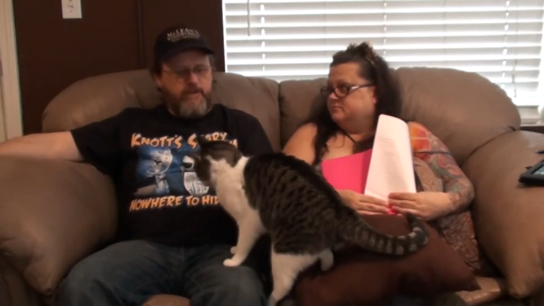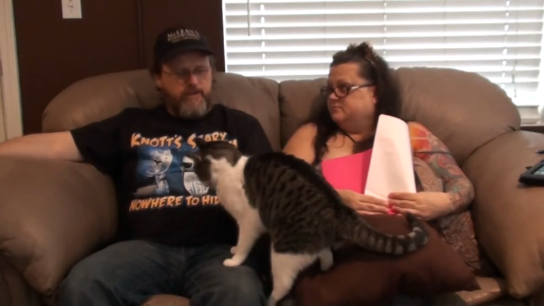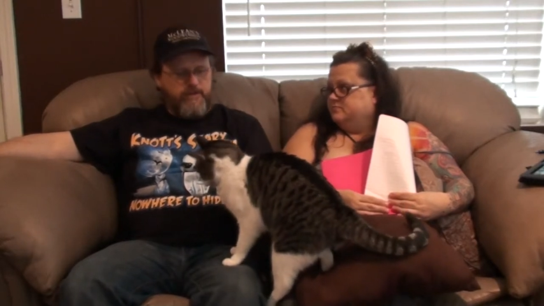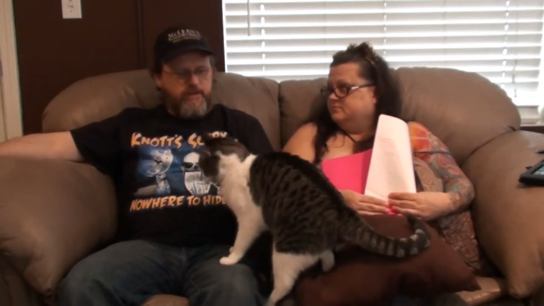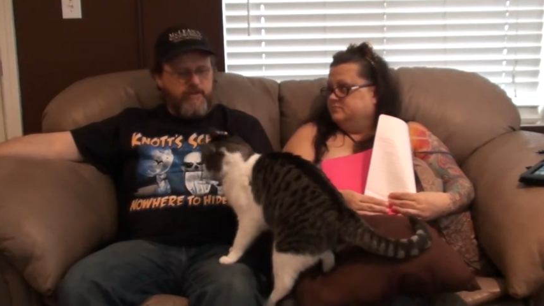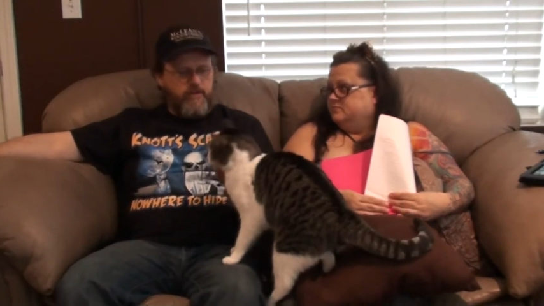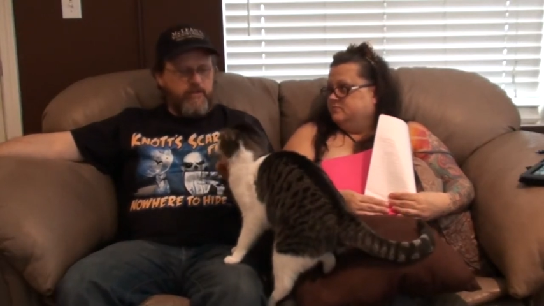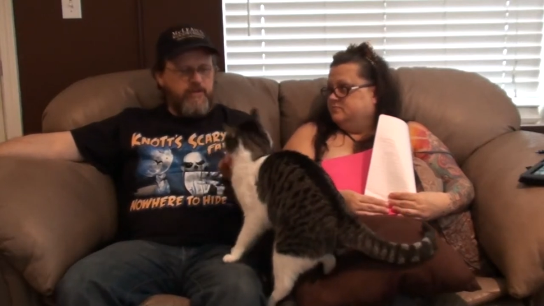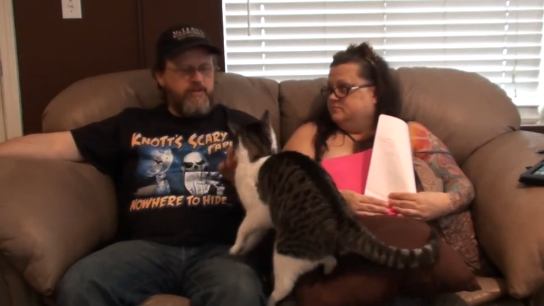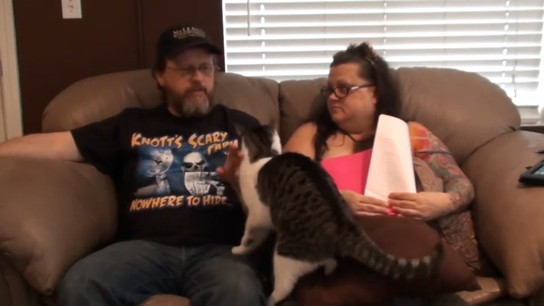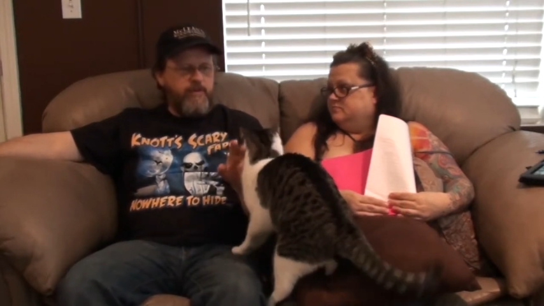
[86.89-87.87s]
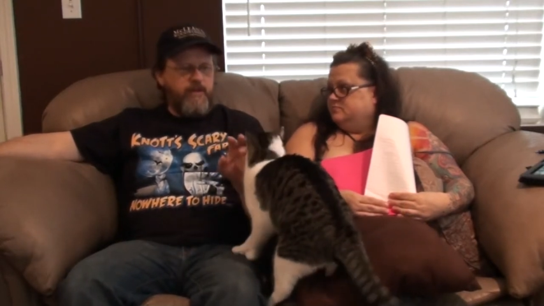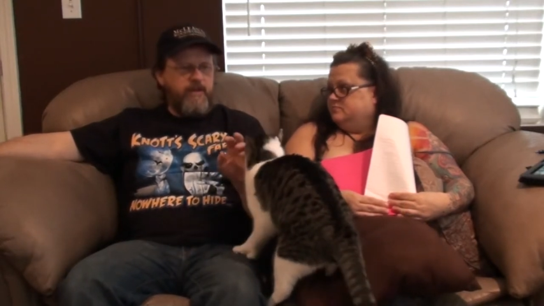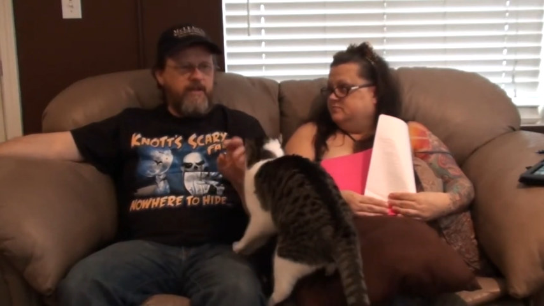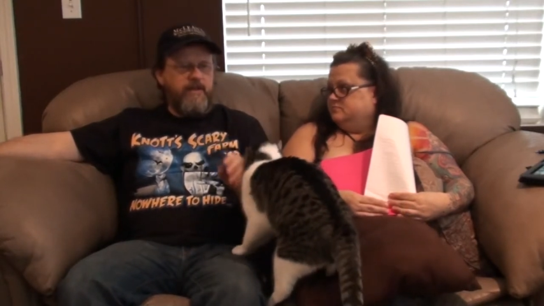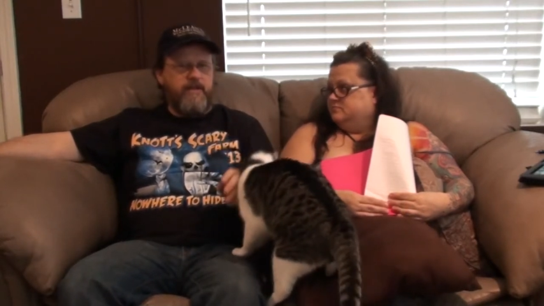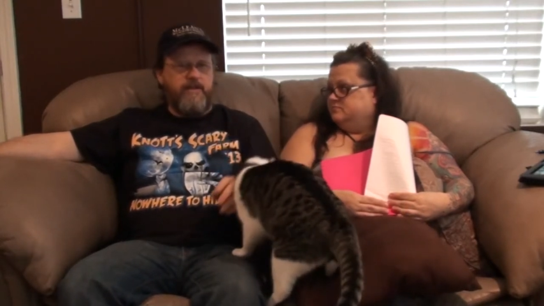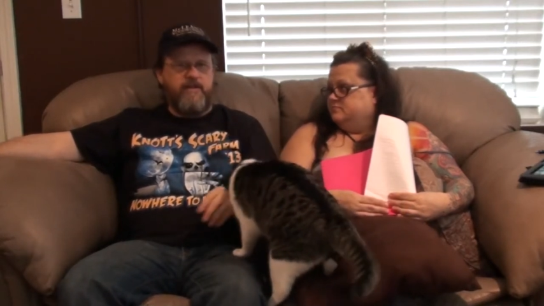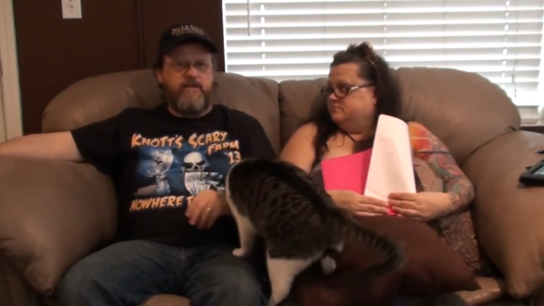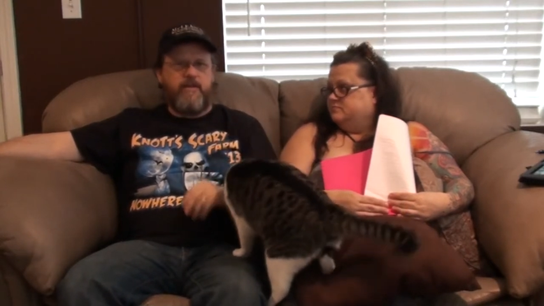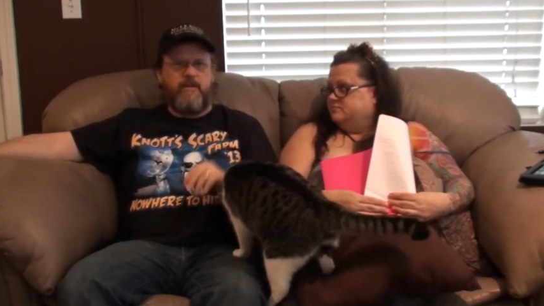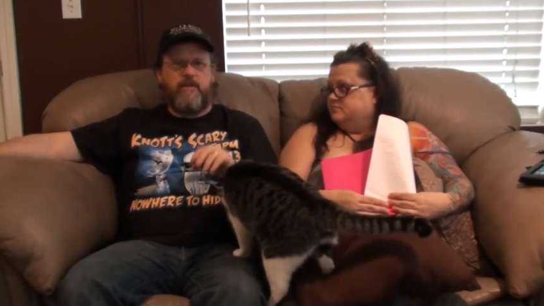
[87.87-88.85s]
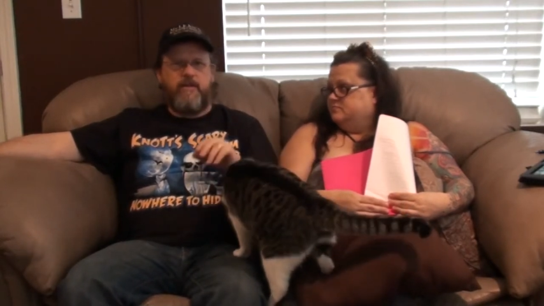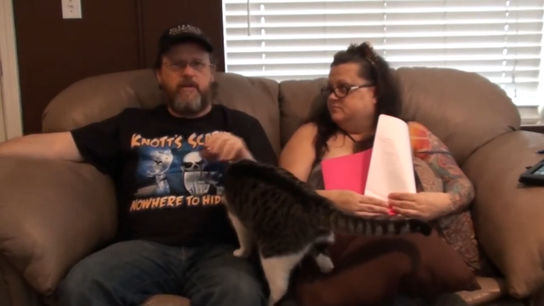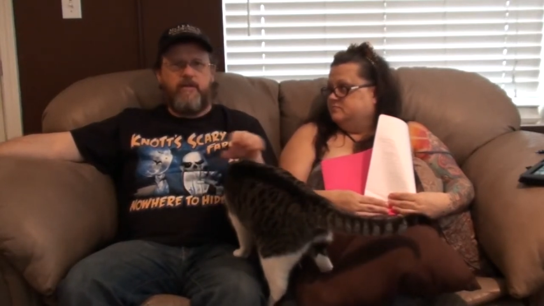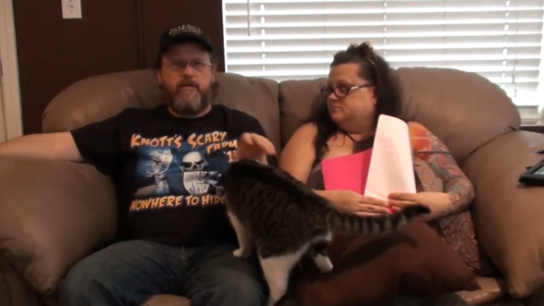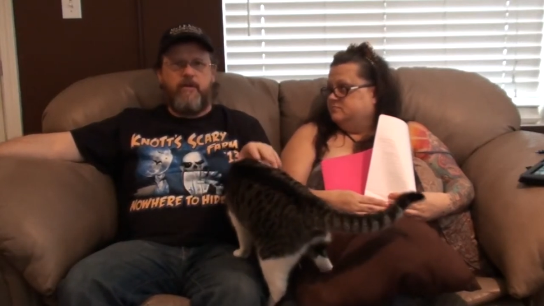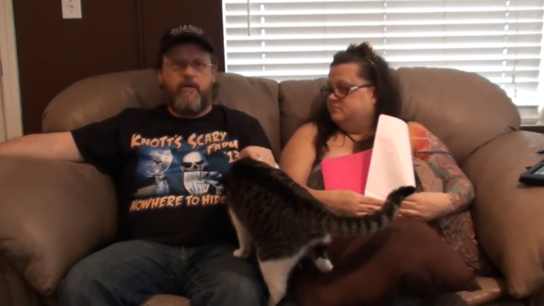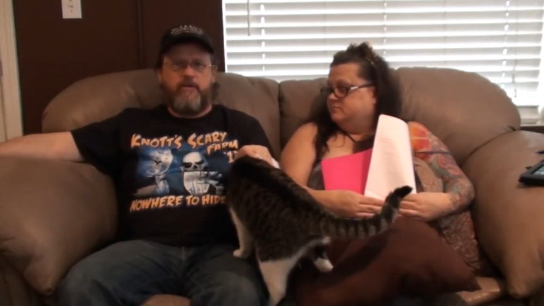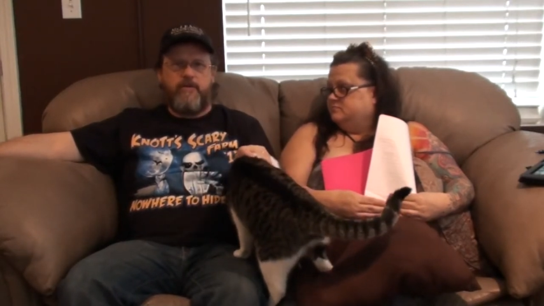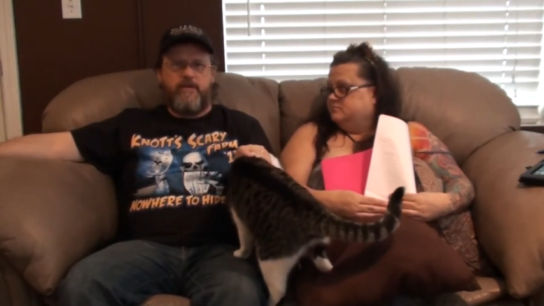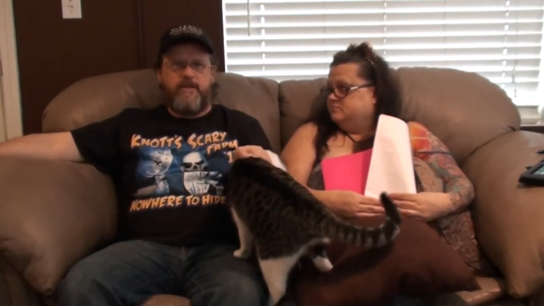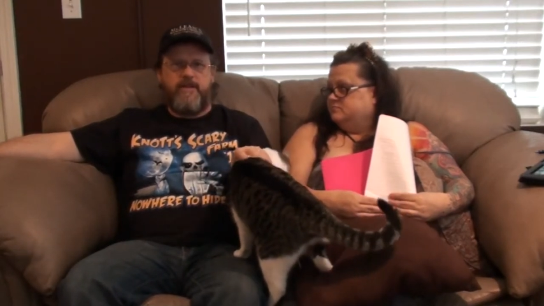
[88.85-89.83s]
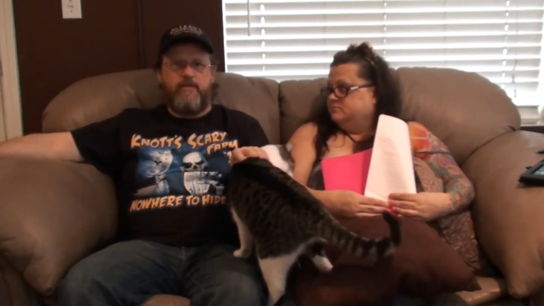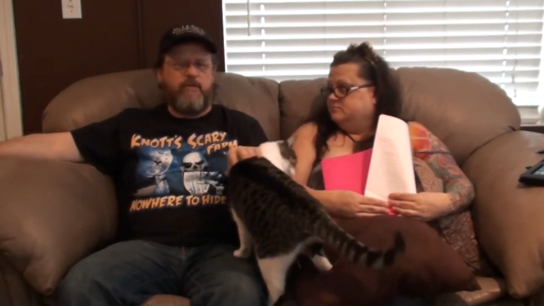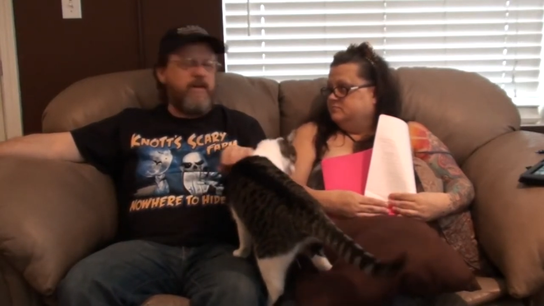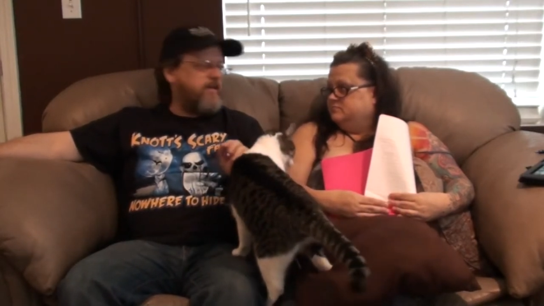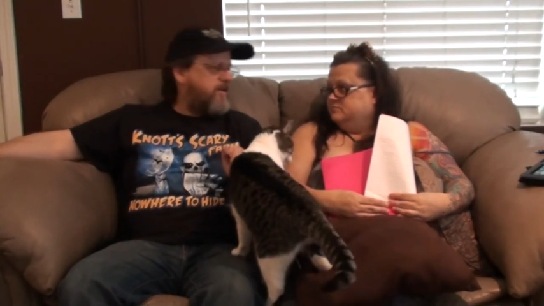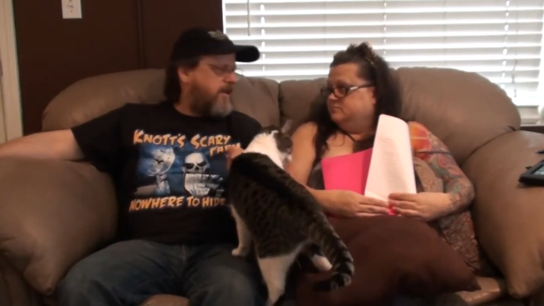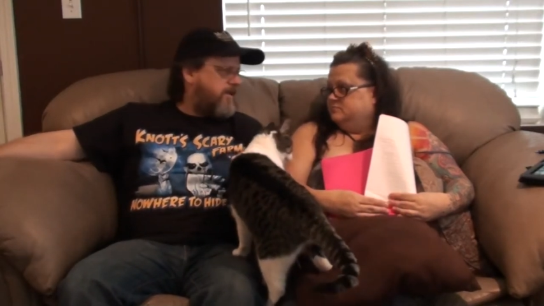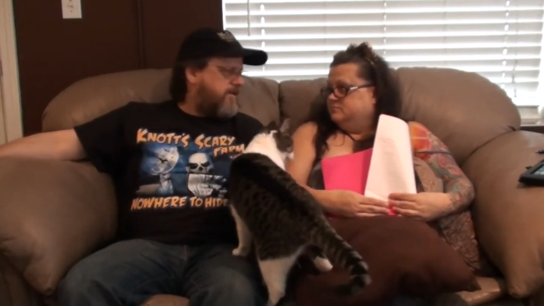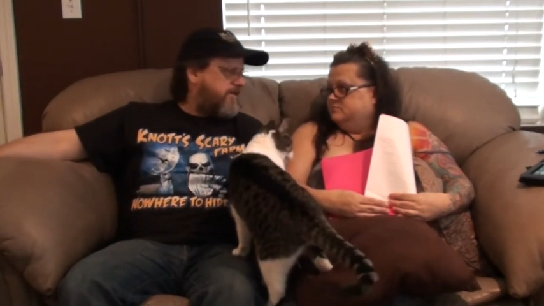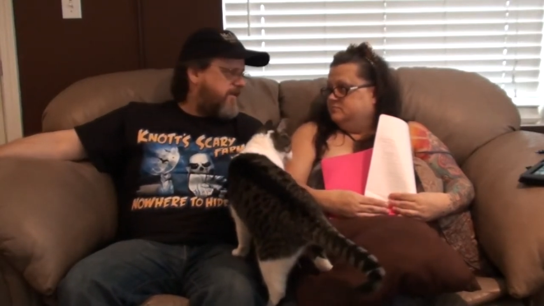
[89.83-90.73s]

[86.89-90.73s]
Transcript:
Speaker 1: we used to do in the spring is go to the Renaissance